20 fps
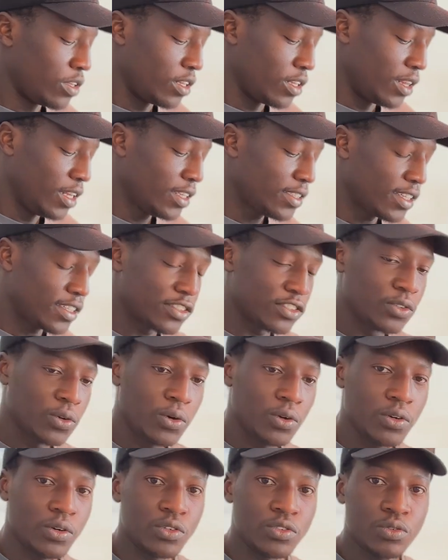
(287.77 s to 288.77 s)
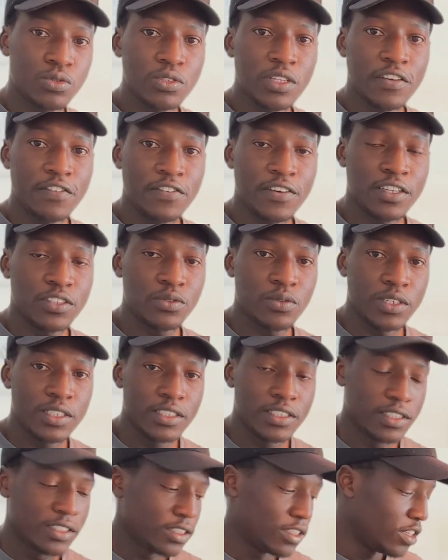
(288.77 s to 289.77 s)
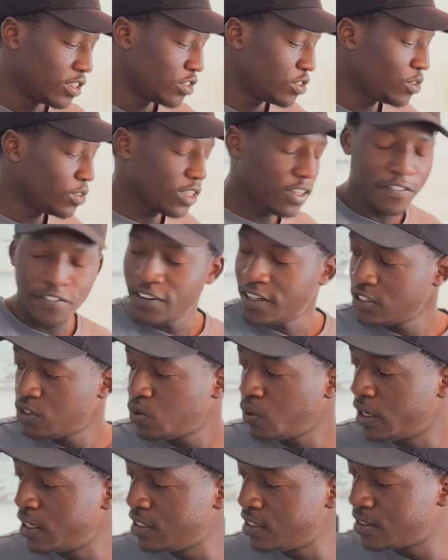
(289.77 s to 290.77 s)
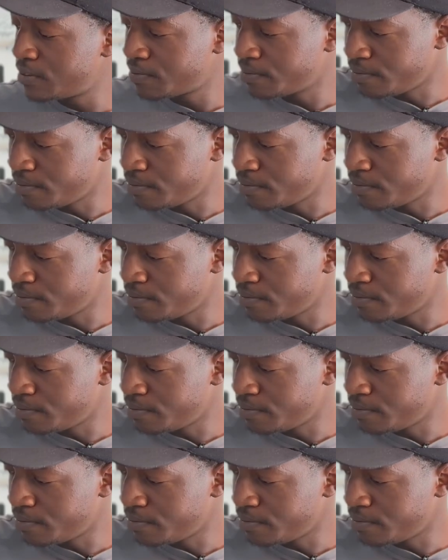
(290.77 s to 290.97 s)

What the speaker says: let us go on to the flat white. So the flat white